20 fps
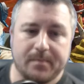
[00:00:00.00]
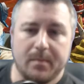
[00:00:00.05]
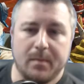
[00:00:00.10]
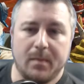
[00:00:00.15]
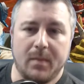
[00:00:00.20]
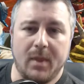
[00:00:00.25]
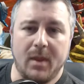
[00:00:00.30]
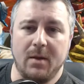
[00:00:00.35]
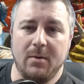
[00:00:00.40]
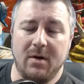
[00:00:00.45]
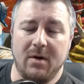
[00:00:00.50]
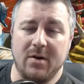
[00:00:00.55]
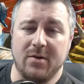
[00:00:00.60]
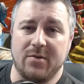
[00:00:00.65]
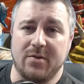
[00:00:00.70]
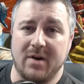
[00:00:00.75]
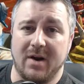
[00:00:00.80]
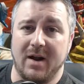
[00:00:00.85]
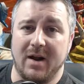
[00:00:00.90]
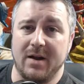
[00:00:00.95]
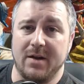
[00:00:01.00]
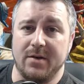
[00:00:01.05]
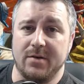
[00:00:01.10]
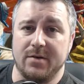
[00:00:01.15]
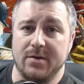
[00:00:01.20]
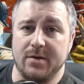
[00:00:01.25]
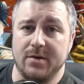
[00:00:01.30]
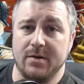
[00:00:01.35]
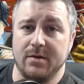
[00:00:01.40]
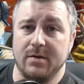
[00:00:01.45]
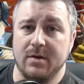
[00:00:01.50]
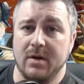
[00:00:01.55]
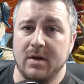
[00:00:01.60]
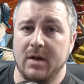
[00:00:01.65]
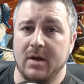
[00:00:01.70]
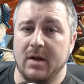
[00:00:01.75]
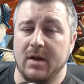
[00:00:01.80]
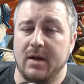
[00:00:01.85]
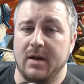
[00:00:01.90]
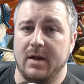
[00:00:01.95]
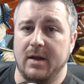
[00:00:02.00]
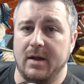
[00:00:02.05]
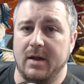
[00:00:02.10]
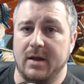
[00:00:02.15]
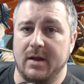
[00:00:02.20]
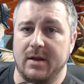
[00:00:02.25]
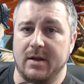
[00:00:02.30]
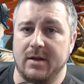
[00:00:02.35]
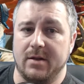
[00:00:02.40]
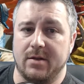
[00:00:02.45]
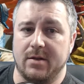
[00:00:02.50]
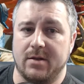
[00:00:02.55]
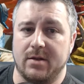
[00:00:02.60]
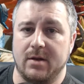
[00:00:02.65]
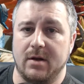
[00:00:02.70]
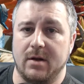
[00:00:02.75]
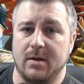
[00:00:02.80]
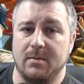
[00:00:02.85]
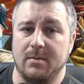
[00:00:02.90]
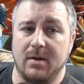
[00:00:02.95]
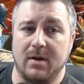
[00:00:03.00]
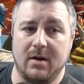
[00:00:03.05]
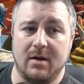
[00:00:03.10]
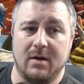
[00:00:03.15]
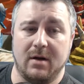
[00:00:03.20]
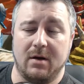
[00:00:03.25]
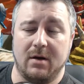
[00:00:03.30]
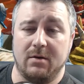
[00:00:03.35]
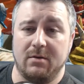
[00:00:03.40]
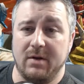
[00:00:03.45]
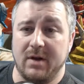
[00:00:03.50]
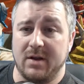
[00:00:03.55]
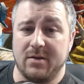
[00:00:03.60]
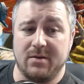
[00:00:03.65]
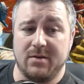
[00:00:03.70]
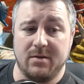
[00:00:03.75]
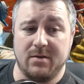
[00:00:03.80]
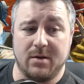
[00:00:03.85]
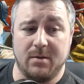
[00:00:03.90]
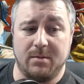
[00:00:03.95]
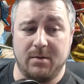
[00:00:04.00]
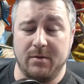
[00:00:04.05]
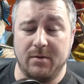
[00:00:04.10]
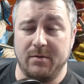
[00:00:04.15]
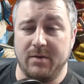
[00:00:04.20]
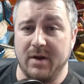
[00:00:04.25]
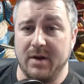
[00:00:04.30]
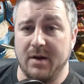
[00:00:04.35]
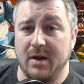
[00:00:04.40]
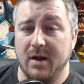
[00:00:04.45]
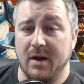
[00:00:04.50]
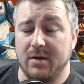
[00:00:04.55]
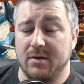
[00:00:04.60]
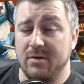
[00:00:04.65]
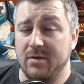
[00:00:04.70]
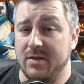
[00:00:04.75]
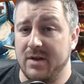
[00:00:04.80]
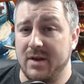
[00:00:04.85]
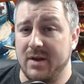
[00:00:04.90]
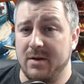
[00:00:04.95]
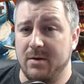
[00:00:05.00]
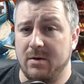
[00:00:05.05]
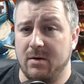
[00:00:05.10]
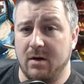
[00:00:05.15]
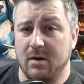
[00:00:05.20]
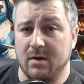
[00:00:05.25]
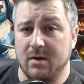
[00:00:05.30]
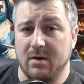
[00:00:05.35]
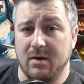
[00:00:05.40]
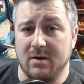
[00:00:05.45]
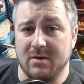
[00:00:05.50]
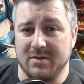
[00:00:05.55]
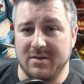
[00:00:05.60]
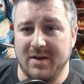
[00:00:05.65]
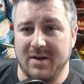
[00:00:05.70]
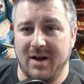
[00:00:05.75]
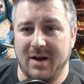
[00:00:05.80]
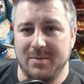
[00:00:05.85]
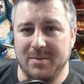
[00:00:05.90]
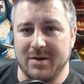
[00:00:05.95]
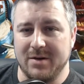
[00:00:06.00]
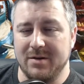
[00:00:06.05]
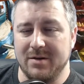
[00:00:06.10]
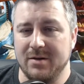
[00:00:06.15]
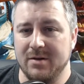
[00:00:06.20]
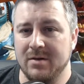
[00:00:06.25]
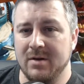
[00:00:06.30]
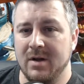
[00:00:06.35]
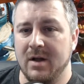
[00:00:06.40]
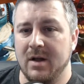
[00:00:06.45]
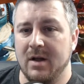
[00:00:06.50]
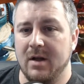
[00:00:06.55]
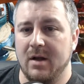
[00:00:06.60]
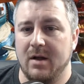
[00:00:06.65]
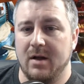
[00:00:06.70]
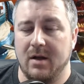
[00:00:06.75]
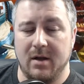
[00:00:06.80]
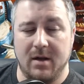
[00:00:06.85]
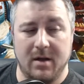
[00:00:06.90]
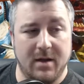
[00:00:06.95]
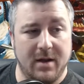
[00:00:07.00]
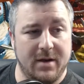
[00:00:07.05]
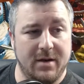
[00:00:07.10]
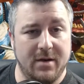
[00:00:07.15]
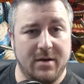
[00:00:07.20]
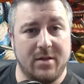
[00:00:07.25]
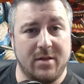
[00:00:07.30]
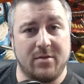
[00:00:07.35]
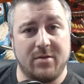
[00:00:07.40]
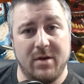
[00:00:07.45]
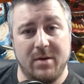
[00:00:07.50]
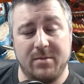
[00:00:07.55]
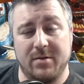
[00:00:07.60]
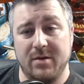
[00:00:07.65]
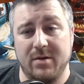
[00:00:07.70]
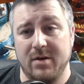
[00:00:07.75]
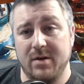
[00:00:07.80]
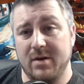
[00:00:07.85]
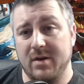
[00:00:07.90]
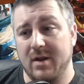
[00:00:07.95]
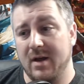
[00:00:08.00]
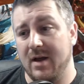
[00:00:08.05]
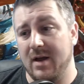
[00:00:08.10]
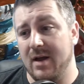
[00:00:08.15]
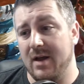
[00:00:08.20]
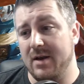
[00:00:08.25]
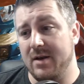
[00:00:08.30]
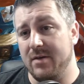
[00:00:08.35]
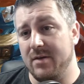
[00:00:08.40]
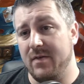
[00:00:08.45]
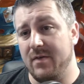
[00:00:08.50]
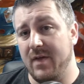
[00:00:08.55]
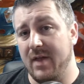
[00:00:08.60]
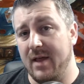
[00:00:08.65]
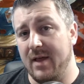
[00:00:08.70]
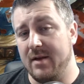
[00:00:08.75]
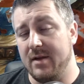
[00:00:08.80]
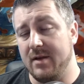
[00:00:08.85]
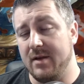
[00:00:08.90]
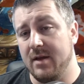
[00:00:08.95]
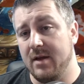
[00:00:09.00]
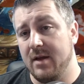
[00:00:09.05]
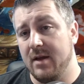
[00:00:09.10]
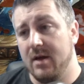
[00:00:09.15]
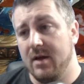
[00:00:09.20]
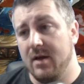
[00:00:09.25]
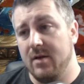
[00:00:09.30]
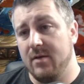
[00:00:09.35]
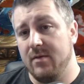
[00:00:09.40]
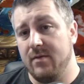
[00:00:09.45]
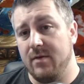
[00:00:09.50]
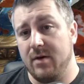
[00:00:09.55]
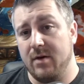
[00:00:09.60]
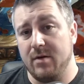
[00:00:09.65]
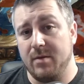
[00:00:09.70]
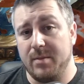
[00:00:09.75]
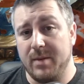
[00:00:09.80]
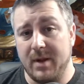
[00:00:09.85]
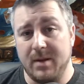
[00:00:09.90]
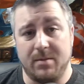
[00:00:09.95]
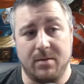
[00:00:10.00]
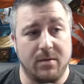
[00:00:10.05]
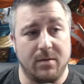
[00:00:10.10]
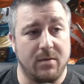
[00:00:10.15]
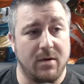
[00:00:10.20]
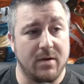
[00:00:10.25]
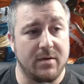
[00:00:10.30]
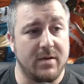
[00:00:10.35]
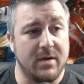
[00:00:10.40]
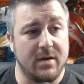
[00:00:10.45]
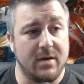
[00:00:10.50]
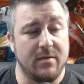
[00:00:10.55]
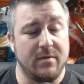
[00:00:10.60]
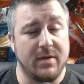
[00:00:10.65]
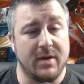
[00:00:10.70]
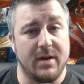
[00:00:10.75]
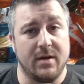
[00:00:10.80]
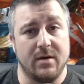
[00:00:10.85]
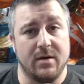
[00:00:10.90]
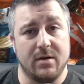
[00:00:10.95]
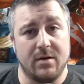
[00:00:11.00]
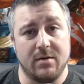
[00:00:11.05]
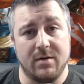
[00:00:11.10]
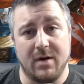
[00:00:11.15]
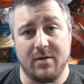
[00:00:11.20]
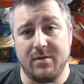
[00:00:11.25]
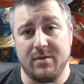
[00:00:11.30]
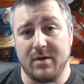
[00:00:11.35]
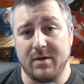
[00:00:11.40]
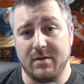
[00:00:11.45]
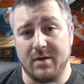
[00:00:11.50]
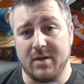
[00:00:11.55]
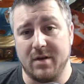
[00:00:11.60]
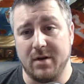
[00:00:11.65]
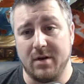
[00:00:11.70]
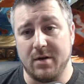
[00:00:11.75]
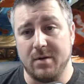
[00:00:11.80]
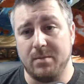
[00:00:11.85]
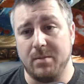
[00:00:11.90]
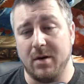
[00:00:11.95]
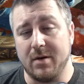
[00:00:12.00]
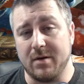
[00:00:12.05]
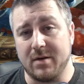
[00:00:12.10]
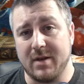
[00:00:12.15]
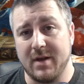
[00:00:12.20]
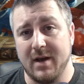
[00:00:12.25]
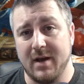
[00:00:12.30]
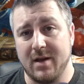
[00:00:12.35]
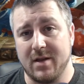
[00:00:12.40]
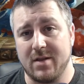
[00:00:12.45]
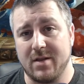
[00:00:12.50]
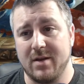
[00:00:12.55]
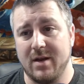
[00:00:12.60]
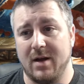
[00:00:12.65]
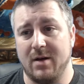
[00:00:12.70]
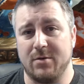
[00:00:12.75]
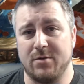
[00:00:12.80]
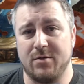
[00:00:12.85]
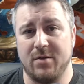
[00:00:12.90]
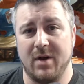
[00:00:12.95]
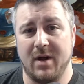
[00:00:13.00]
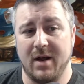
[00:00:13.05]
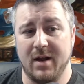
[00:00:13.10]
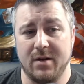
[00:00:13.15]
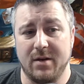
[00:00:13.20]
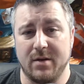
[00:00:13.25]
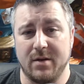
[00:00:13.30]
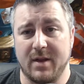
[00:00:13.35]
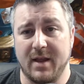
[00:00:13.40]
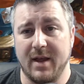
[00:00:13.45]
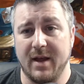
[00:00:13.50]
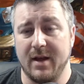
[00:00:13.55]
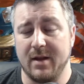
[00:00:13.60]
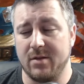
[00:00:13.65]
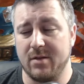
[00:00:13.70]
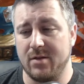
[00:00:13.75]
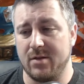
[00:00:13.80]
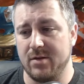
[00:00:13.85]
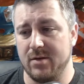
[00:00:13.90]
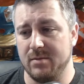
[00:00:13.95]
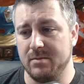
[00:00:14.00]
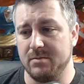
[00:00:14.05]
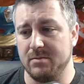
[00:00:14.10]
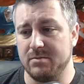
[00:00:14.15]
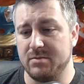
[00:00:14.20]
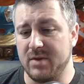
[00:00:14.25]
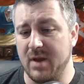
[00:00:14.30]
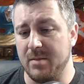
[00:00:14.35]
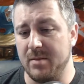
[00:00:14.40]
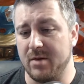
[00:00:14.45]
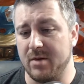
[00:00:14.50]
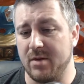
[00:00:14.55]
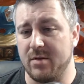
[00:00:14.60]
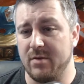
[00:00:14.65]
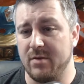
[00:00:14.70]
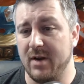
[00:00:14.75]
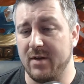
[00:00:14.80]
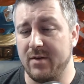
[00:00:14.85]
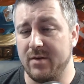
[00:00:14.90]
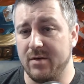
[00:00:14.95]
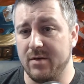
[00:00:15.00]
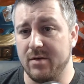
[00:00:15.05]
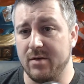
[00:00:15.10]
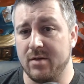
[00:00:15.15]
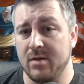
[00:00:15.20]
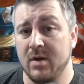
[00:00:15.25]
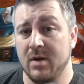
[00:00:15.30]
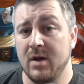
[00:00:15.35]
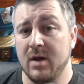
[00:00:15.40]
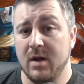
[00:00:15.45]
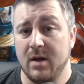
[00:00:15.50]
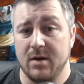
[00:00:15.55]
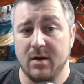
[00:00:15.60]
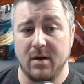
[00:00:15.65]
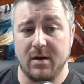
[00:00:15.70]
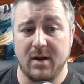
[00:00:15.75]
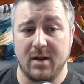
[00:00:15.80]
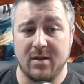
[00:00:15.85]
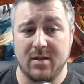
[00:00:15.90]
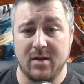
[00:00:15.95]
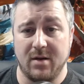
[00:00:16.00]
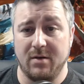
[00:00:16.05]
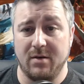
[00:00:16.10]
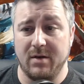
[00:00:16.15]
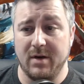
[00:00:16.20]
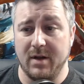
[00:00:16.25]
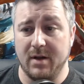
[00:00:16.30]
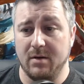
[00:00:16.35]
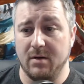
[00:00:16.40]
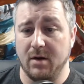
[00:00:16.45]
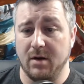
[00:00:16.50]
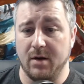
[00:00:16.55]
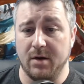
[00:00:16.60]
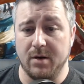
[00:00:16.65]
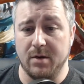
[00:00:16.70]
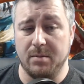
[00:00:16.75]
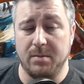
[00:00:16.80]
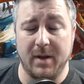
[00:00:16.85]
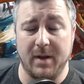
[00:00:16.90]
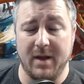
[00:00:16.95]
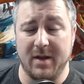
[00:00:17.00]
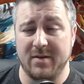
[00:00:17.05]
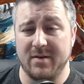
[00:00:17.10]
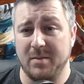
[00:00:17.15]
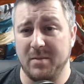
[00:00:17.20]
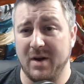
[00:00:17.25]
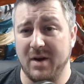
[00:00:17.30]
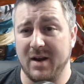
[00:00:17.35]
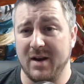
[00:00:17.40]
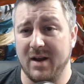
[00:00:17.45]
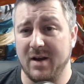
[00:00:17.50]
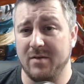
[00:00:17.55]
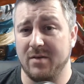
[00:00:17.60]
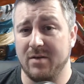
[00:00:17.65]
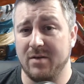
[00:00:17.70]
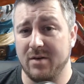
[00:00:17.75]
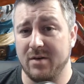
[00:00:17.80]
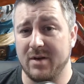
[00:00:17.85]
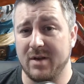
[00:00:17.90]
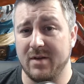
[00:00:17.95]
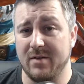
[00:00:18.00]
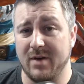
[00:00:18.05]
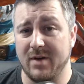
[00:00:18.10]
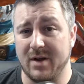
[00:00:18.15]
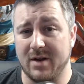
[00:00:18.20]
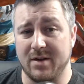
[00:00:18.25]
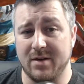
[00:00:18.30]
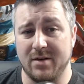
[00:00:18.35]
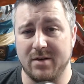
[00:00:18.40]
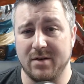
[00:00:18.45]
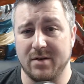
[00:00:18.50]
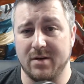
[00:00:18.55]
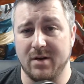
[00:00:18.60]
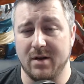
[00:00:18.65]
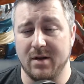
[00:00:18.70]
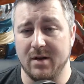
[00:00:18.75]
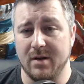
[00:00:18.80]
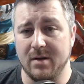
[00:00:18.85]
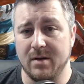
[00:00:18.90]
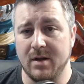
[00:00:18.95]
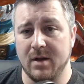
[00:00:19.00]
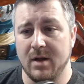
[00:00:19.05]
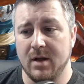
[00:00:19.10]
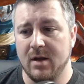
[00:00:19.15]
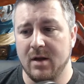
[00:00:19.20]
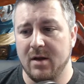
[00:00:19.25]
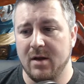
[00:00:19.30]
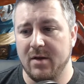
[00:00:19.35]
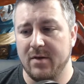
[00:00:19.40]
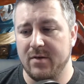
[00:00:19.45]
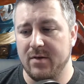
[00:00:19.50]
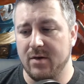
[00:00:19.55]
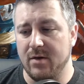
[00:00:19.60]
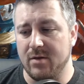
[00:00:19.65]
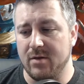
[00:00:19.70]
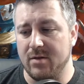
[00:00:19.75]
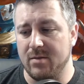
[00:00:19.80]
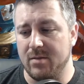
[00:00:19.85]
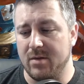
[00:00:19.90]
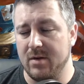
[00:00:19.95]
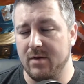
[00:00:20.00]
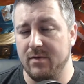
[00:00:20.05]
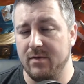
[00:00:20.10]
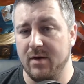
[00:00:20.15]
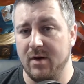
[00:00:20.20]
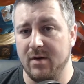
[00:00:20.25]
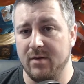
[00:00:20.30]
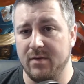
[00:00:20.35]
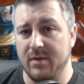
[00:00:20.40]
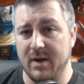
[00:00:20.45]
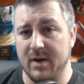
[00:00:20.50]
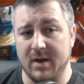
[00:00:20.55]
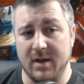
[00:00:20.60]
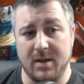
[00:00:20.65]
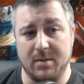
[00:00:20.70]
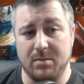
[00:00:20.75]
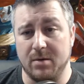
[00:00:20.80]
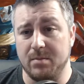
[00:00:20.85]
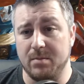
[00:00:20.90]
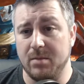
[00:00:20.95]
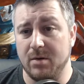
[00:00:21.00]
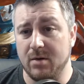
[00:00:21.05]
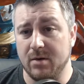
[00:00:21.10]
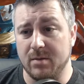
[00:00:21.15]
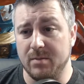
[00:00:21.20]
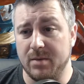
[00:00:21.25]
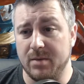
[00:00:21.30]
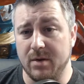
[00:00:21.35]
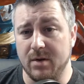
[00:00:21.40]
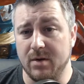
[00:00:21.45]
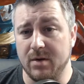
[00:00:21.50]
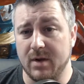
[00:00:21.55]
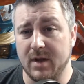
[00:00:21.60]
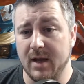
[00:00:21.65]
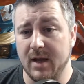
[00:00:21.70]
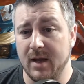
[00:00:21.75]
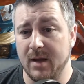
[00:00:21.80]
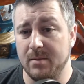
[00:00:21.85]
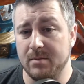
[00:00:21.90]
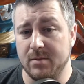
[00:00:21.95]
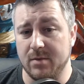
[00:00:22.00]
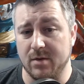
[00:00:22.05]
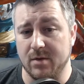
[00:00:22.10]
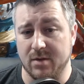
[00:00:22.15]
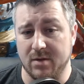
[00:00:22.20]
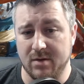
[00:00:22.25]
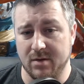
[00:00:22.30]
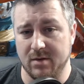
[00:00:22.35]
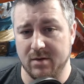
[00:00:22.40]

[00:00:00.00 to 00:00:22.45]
I'll try and do is I'll link to a couple of written articles I did a long time ago in the description, and then for people watching the video rather than listening on the podcast, I'll try and get some demonstrations, not necessarily on the pitch. I might have a look if I can show some stuff off in the Blood Bowl computer game just to